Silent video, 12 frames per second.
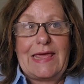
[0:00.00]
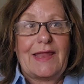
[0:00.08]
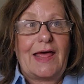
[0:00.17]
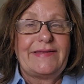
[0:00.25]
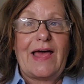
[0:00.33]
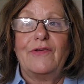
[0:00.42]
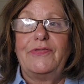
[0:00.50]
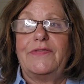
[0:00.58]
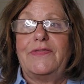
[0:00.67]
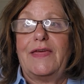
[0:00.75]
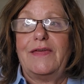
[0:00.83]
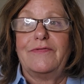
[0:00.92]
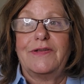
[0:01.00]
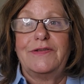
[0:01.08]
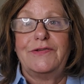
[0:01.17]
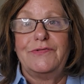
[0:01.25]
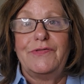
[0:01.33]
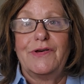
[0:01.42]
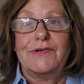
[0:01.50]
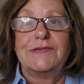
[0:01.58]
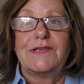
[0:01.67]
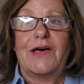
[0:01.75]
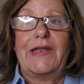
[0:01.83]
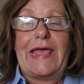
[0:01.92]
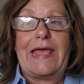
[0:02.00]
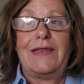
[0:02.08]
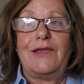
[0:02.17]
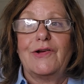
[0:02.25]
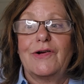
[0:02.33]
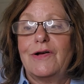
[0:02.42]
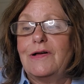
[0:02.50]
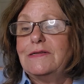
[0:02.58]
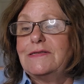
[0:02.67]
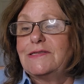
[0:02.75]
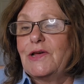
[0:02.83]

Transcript: and I doubt that they even do those on 80-year-olds.